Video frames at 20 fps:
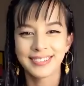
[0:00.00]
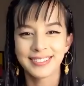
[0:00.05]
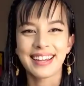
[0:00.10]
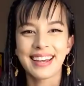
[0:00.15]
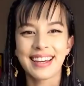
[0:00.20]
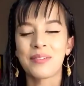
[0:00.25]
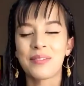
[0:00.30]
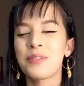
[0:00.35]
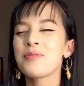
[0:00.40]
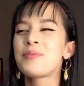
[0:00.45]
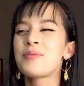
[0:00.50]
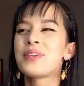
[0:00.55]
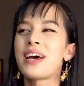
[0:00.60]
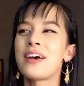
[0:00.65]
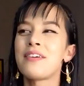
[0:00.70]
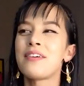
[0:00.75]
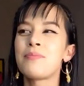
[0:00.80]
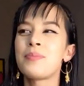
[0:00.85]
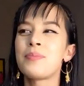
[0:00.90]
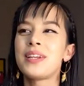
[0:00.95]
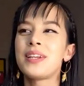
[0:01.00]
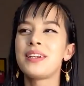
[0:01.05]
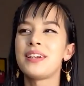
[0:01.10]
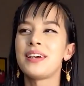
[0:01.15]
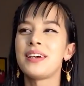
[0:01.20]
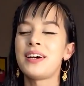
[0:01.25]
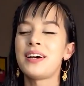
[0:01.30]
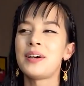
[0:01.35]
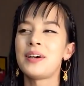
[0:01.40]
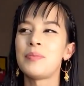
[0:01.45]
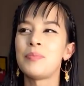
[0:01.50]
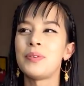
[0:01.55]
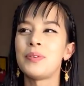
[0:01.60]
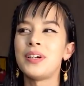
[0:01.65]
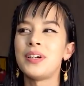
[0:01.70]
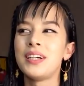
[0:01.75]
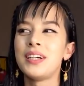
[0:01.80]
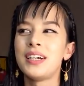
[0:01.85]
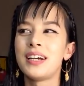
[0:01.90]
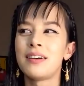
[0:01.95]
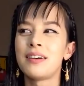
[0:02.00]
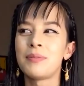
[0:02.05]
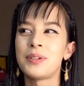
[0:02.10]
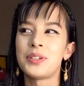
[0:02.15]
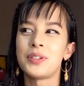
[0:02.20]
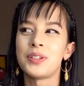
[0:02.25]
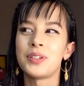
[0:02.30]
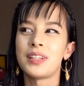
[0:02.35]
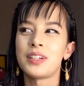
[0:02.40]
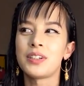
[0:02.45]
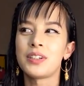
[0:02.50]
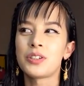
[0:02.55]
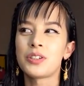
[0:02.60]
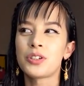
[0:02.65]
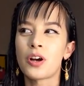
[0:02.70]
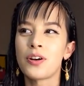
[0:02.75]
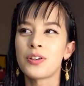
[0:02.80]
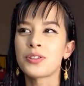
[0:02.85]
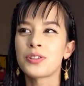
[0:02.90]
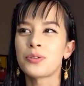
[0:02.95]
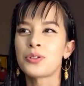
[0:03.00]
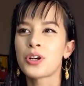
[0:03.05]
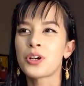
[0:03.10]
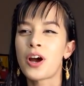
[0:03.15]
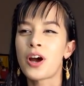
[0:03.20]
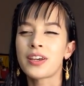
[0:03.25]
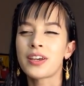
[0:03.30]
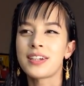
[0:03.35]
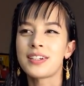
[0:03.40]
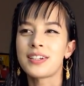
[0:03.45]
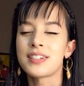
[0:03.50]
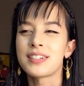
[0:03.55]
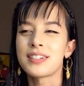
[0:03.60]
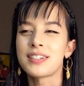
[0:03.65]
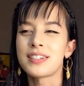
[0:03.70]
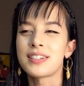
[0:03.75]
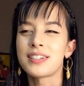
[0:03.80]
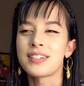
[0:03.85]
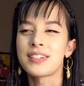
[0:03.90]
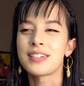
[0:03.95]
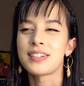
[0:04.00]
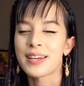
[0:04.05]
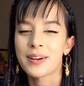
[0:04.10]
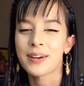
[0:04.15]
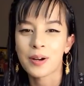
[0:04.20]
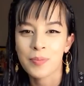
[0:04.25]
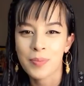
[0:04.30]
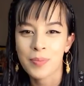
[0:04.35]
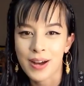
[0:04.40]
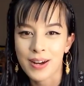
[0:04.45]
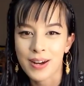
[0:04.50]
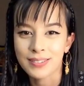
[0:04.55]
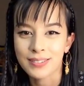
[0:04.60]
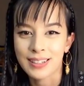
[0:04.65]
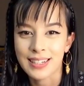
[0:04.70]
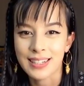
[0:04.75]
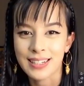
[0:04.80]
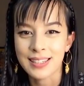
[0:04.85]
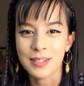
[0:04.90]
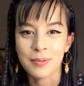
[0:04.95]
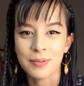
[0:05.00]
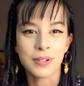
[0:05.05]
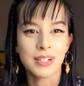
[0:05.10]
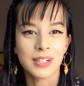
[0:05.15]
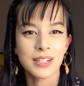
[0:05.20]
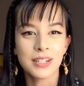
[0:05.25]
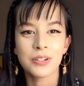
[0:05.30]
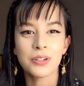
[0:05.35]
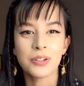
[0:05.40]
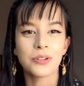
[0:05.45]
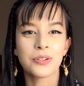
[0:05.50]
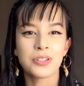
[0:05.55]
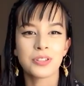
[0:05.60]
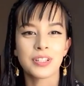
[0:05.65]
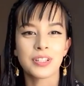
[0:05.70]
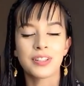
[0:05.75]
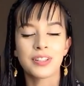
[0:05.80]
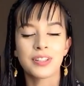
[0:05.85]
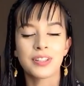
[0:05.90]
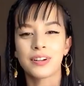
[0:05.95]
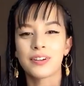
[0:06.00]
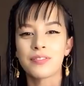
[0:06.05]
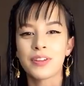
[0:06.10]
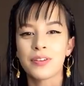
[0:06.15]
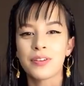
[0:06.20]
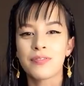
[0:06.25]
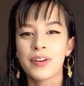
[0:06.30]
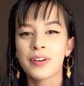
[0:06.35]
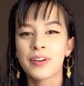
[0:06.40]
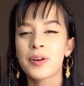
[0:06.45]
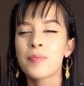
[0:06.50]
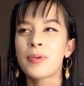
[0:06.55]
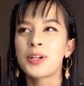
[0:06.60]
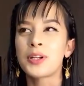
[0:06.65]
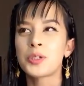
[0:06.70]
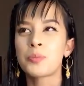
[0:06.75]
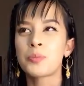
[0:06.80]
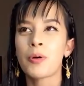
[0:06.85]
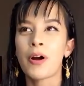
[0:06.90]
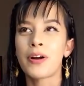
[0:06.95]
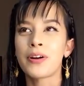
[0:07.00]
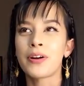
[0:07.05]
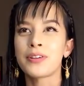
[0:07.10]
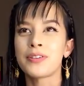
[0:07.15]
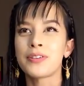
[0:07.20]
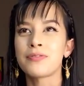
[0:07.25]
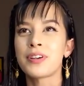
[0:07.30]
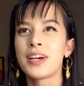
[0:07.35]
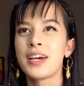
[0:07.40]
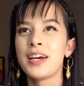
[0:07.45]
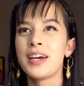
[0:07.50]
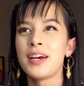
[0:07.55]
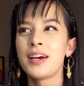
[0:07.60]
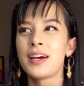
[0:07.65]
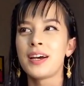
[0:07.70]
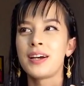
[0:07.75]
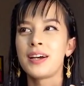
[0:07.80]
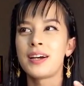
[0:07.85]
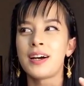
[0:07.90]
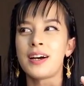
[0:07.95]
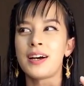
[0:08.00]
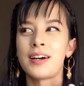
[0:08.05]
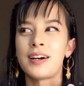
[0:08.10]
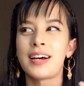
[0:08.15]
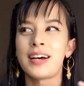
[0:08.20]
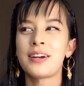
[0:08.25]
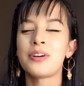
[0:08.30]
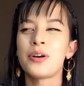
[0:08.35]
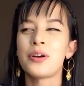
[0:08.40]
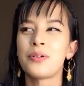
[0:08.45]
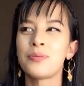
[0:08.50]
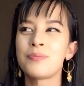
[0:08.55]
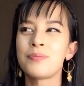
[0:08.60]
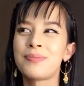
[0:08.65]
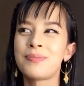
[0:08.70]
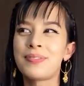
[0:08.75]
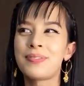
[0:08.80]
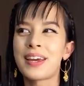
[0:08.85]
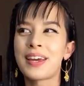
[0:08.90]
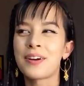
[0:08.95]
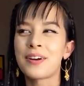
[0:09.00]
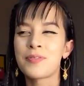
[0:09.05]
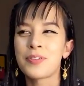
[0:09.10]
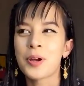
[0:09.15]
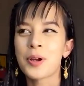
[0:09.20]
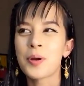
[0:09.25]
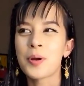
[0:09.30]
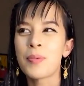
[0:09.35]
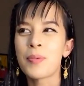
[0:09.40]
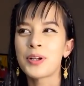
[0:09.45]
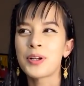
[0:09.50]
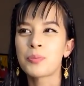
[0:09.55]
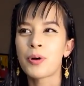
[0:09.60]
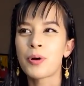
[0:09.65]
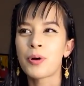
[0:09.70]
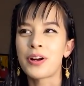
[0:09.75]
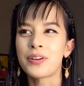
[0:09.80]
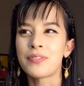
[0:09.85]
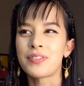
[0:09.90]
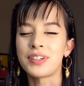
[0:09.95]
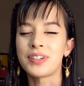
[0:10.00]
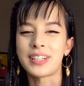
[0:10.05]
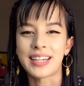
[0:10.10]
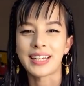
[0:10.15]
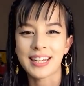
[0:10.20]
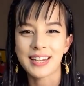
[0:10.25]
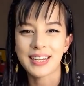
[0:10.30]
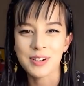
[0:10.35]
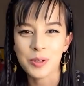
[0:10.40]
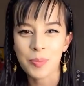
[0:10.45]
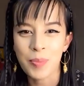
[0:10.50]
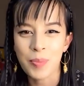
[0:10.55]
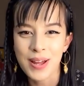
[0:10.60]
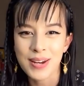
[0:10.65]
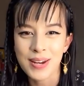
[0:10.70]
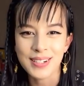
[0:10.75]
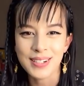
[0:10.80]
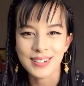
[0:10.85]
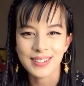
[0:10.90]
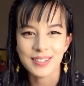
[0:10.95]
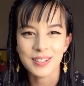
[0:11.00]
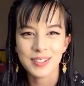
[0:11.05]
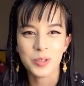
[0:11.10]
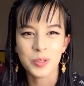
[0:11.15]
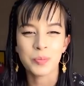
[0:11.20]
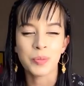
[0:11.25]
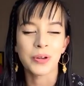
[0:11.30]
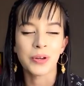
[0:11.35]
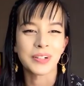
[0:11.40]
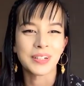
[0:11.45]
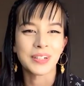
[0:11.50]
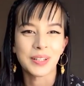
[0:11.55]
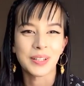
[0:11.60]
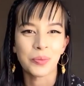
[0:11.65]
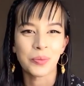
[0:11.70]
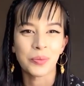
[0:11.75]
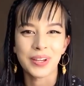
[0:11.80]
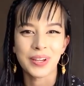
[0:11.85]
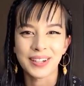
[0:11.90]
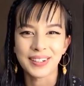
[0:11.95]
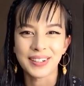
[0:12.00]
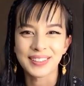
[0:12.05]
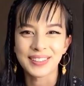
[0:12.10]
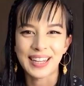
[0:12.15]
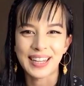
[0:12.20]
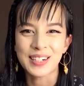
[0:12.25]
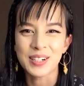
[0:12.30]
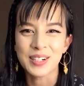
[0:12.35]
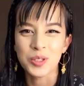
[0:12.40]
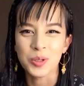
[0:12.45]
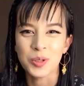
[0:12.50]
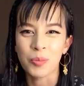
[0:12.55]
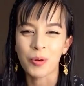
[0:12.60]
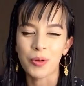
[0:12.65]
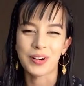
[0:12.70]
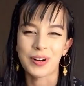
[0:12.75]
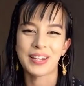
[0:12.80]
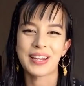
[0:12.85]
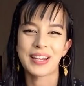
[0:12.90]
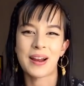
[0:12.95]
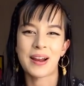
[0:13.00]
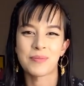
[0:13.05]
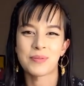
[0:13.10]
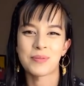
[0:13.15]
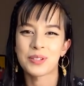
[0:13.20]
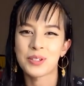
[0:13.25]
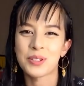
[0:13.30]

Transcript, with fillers: yeah. We've been I've been um, been also talking to the ladies there about like CBD use, and they're they're very much part of. Uh, I don't know. They are very much part of the like independent spirit that we like to support in cannabis